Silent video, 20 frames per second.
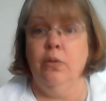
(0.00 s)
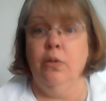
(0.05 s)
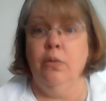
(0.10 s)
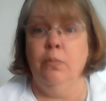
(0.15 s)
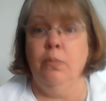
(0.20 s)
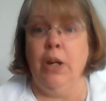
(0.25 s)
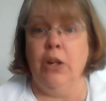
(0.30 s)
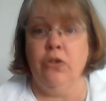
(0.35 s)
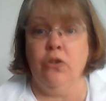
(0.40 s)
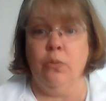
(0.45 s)

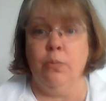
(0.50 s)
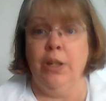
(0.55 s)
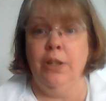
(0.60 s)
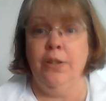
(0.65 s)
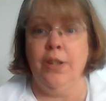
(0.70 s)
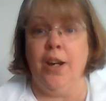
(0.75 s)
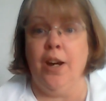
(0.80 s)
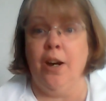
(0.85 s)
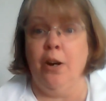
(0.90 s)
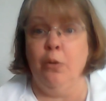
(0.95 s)
measurement
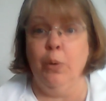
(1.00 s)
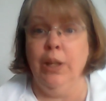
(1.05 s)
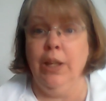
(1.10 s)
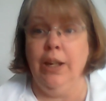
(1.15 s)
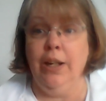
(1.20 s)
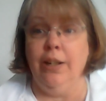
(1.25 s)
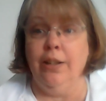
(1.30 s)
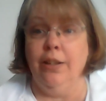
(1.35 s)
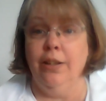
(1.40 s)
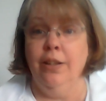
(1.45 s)
are
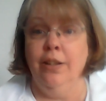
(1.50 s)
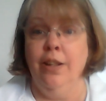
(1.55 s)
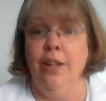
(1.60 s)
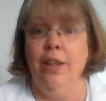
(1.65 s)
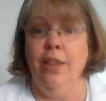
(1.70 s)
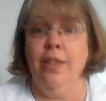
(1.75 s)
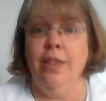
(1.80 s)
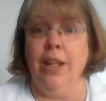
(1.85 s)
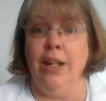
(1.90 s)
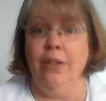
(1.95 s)
related.
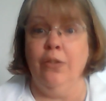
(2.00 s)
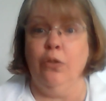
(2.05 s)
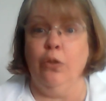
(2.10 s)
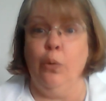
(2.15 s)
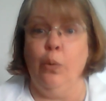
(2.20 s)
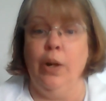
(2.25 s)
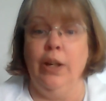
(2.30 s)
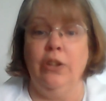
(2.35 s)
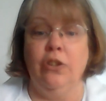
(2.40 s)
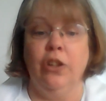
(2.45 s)
Thanks for
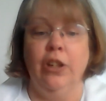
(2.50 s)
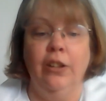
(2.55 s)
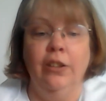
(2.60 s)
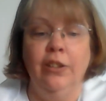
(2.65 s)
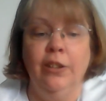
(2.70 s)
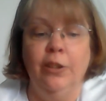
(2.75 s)
watching.